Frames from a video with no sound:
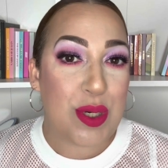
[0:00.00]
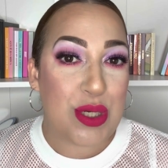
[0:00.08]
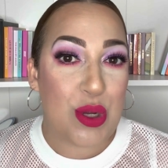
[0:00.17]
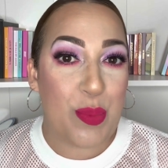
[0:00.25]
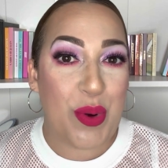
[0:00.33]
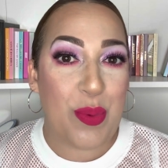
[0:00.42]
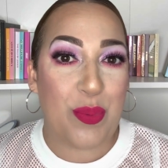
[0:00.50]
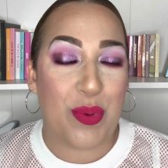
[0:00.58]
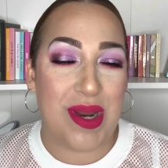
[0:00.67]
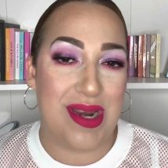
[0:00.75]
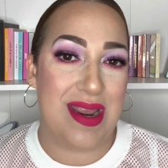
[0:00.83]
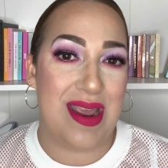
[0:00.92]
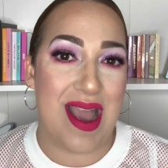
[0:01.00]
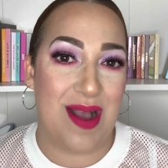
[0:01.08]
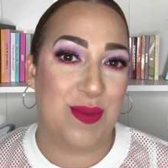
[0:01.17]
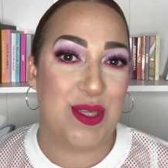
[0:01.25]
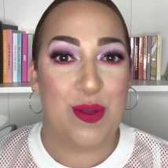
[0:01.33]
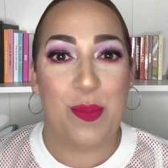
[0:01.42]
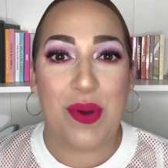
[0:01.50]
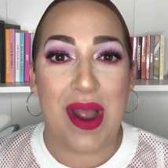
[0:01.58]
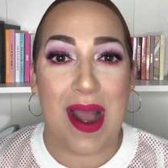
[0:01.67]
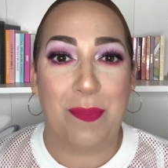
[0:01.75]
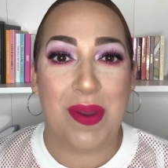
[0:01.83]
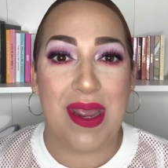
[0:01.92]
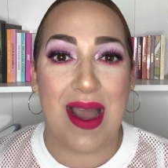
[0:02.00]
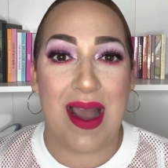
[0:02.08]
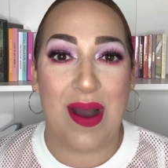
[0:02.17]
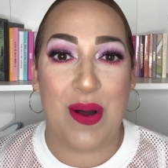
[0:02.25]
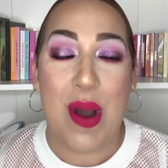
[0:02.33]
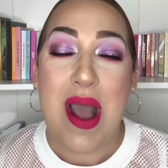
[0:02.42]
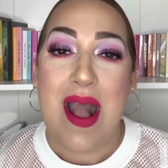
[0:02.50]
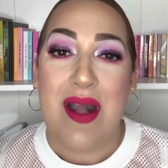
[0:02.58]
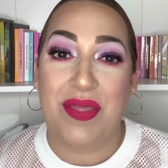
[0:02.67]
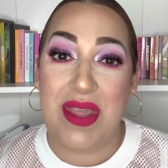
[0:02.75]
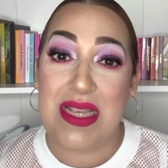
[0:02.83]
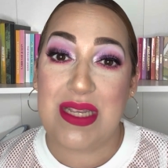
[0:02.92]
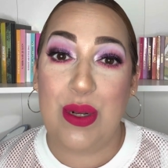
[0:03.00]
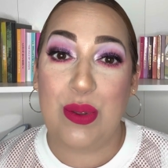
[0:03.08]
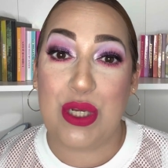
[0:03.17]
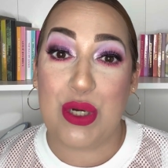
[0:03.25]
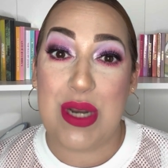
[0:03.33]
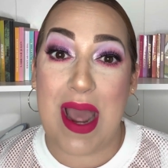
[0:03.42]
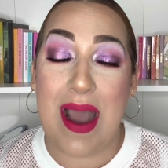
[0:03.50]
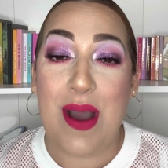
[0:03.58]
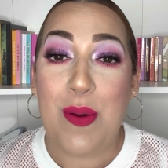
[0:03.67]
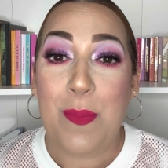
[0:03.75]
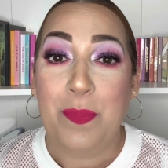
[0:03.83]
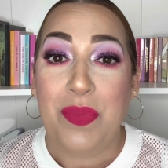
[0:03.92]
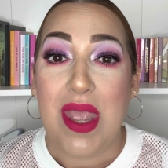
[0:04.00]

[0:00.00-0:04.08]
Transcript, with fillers: super pretty. I'm super happy how this look turned out.